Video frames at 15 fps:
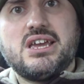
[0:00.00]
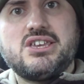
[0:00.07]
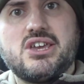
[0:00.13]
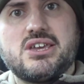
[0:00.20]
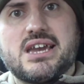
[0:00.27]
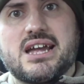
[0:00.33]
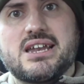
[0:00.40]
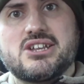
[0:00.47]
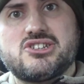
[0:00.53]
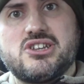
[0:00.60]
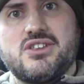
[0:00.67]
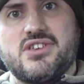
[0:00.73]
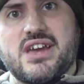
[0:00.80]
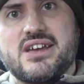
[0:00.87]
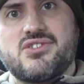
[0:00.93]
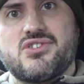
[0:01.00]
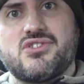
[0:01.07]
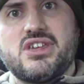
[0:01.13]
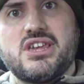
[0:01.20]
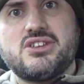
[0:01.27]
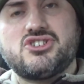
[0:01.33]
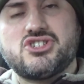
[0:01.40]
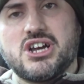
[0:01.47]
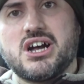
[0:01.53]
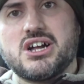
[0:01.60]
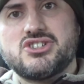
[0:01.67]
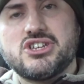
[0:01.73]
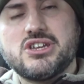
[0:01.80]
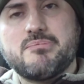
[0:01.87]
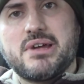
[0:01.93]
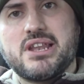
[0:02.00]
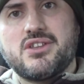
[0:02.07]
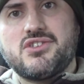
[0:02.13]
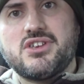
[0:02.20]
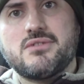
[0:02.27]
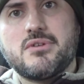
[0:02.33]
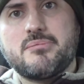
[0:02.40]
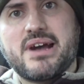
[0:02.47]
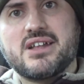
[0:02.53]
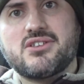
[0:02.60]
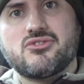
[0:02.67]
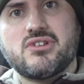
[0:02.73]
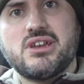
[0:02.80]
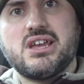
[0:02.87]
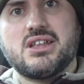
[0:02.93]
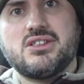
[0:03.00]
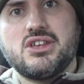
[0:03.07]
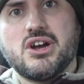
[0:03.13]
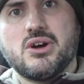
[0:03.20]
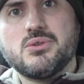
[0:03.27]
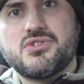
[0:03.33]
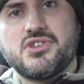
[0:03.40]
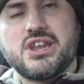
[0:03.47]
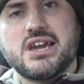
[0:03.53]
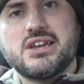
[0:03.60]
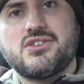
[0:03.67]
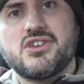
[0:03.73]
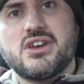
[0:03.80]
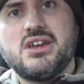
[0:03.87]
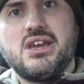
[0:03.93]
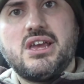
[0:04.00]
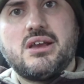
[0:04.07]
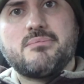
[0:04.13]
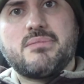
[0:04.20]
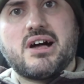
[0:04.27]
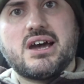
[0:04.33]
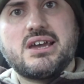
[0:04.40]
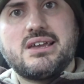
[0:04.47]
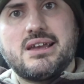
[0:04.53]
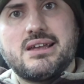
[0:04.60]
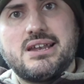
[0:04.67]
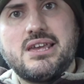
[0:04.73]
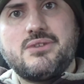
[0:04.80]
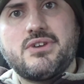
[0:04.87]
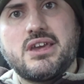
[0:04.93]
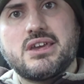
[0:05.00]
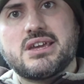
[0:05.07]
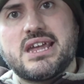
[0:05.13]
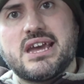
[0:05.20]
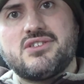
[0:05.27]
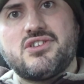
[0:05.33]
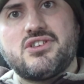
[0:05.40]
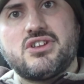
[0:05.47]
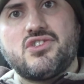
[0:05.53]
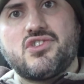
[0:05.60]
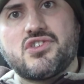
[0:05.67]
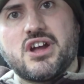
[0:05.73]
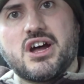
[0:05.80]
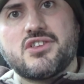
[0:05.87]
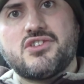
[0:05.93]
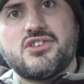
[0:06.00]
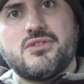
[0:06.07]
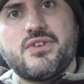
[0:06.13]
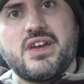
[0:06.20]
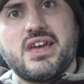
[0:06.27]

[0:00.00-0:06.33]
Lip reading: You can actually test the charging ability of the battery and the alternator by leaving it connected and starting the